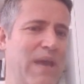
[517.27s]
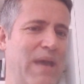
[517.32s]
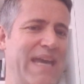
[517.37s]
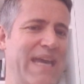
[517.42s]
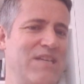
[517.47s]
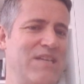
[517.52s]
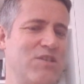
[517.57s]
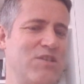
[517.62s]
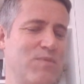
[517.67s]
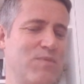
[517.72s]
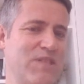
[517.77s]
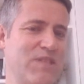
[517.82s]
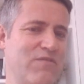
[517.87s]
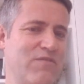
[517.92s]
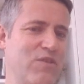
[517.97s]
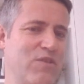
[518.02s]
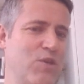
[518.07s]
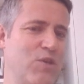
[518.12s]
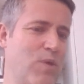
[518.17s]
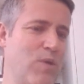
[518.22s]

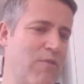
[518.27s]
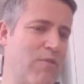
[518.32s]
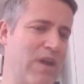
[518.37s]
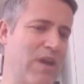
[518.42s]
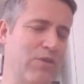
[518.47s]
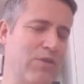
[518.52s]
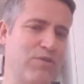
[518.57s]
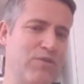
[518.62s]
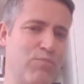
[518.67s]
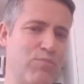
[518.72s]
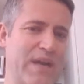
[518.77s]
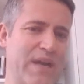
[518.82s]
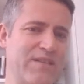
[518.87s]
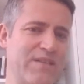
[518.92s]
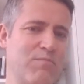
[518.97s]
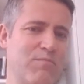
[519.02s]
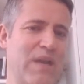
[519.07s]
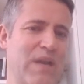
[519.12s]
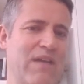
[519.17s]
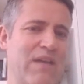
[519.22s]
page-specific URL. On the
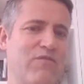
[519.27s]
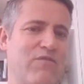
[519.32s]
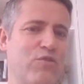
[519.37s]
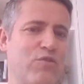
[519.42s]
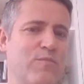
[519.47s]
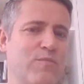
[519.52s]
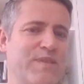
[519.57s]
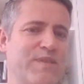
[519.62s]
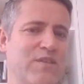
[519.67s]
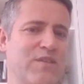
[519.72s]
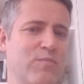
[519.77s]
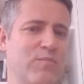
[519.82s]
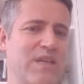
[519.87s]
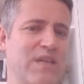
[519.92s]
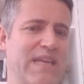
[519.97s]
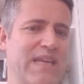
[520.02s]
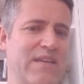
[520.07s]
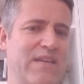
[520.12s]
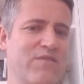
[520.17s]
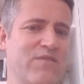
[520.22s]
branded platforms, there will be
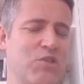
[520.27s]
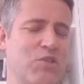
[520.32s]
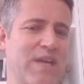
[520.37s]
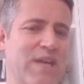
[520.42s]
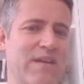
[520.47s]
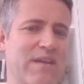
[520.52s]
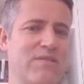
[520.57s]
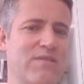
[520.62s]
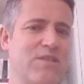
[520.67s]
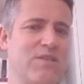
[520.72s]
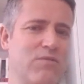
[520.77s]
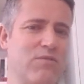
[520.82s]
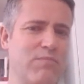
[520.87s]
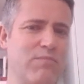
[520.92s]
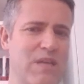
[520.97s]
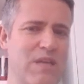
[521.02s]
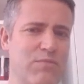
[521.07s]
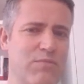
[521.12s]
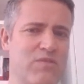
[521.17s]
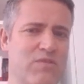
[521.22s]
that of the charities. On
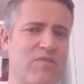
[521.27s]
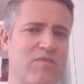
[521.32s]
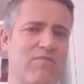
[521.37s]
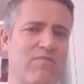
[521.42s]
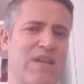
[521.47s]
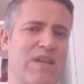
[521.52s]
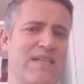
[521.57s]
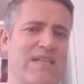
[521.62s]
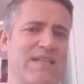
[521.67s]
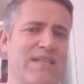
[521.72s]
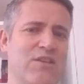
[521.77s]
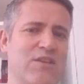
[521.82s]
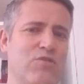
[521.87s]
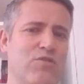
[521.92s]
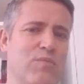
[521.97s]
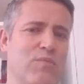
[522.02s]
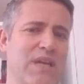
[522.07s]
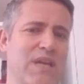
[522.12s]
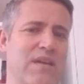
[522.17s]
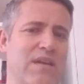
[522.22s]
People's Fundraising, it will
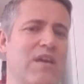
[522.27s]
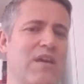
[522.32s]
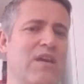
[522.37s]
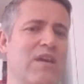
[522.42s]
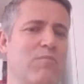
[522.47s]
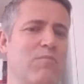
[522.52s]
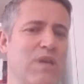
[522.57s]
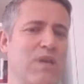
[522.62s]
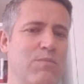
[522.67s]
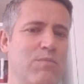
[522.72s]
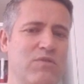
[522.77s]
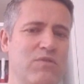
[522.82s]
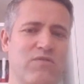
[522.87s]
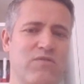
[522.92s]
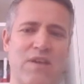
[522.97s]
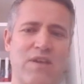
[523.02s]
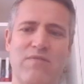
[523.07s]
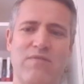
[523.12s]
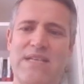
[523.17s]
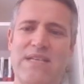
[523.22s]
be
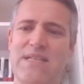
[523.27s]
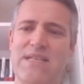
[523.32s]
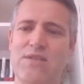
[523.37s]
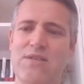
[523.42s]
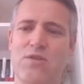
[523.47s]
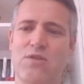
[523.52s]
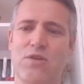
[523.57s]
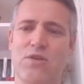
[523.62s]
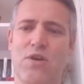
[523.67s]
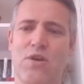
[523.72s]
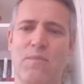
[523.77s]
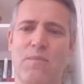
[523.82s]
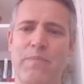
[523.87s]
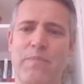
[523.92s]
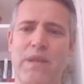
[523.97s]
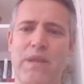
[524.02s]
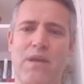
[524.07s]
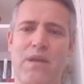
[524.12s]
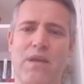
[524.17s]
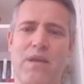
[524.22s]
peoplesfundraising.com.
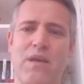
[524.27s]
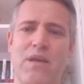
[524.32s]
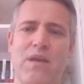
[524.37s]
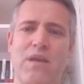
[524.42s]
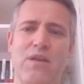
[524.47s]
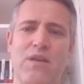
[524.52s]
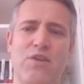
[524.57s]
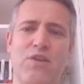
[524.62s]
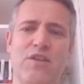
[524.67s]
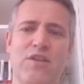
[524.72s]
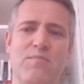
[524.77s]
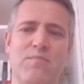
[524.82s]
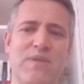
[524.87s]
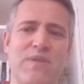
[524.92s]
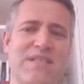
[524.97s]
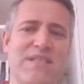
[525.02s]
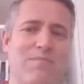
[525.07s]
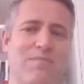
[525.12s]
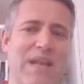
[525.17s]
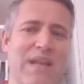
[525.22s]
You can
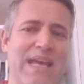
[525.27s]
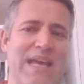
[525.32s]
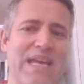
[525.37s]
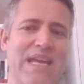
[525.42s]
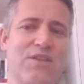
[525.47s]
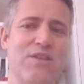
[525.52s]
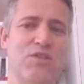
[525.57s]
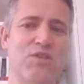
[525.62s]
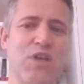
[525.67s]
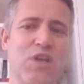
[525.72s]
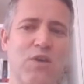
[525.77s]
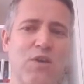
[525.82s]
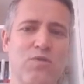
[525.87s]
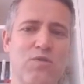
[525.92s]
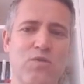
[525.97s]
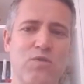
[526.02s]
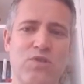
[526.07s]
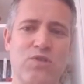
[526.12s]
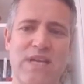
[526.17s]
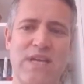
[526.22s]
display the
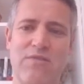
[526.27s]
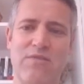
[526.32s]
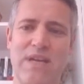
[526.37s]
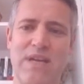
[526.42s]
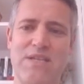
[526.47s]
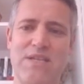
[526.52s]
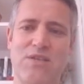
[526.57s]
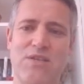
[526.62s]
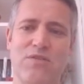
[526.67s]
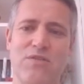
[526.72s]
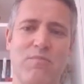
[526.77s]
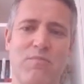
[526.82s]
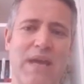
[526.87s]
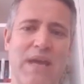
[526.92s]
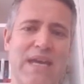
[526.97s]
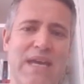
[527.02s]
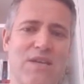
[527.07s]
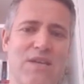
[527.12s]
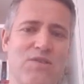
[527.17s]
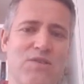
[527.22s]
total generated on the
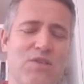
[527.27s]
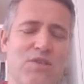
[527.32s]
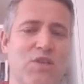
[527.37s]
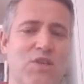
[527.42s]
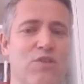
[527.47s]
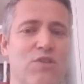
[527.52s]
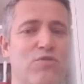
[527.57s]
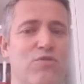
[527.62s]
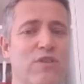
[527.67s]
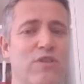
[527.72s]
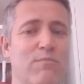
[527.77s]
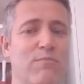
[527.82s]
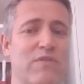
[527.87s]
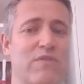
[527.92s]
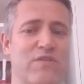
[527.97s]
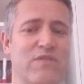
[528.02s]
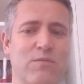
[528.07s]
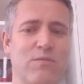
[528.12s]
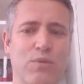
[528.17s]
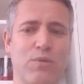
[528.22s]
page, the total number of
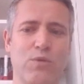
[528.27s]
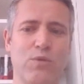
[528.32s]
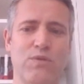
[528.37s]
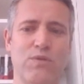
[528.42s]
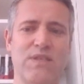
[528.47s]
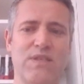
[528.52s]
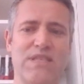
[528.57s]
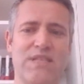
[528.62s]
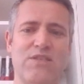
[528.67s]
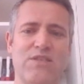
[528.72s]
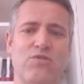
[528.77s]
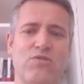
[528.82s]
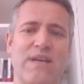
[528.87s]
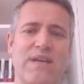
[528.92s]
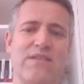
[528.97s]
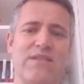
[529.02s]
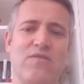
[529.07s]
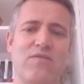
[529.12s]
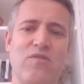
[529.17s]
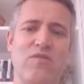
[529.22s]
supporters
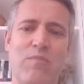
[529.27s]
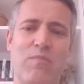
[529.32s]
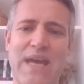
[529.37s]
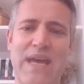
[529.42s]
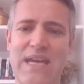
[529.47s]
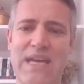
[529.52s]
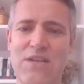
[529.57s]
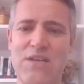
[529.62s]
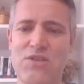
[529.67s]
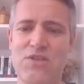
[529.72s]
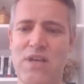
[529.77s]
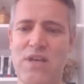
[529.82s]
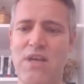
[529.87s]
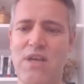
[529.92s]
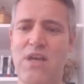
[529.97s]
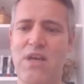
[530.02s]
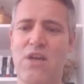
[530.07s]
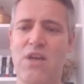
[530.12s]
interacting with the page,